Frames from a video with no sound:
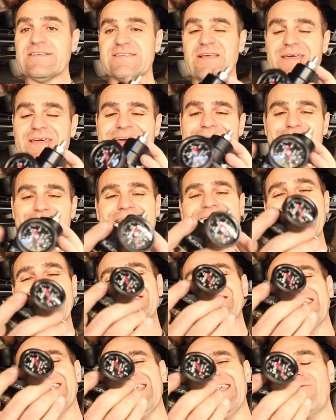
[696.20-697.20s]
So that
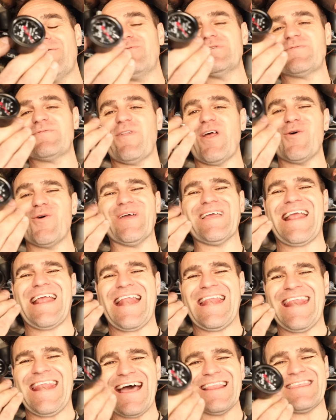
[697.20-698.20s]
means it was flowing
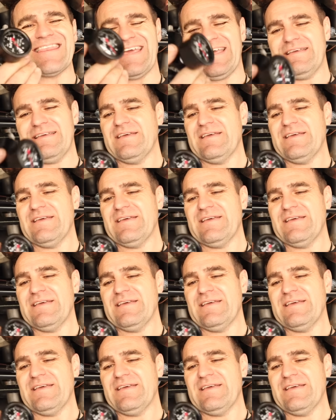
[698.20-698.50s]
nothing.